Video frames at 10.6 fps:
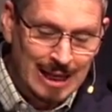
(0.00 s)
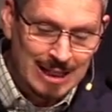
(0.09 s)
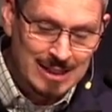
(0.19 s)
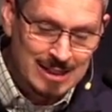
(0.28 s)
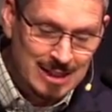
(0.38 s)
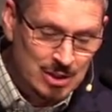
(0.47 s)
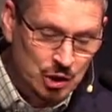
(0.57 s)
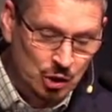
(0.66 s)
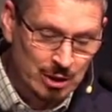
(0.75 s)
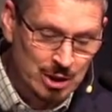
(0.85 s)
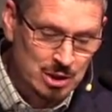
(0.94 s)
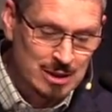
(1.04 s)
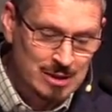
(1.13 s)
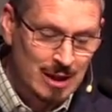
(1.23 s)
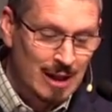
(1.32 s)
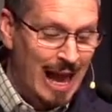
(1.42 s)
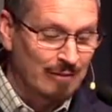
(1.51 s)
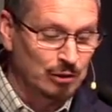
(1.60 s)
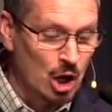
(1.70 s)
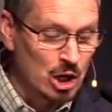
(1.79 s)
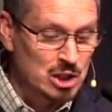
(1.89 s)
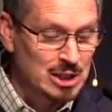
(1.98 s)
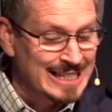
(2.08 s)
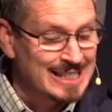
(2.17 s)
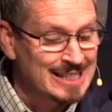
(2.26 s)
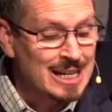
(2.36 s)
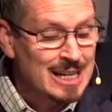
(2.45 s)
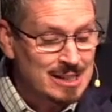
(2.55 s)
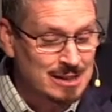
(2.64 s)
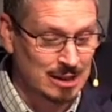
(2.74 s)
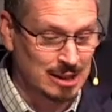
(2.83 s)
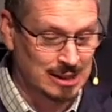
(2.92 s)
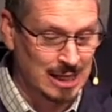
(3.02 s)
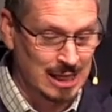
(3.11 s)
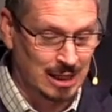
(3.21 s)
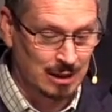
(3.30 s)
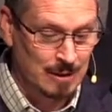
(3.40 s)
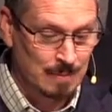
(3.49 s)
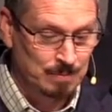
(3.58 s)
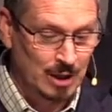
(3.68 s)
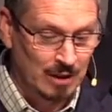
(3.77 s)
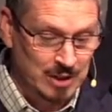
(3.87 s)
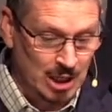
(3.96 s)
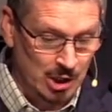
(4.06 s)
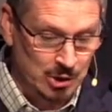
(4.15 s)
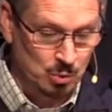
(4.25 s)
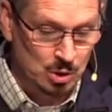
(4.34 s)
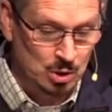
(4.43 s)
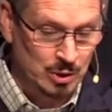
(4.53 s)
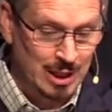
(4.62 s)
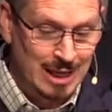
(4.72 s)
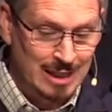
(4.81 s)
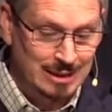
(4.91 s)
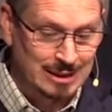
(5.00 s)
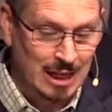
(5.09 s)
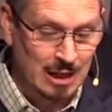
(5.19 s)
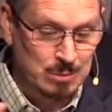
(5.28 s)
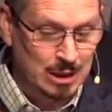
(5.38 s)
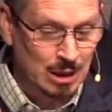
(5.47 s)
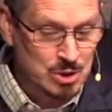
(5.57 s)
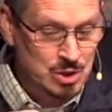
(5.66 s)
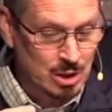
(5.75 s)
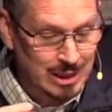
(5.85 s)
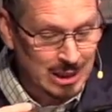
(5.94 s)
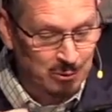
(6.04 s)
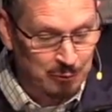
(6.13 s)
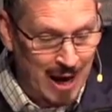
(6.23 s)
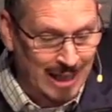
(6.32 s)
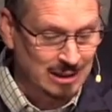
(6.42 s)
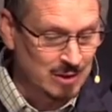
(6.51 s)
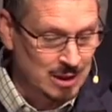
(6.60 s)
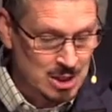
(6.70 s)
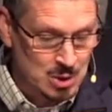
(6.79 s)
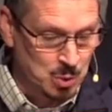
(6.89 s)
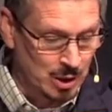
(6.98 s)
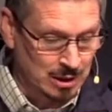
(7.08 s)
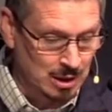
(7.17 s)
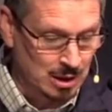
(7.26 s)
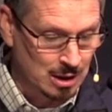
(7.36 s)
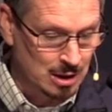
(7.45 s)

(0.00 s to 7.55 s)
It is since Christians have largely ceased to think of the other world that they have become so ineffective in this one.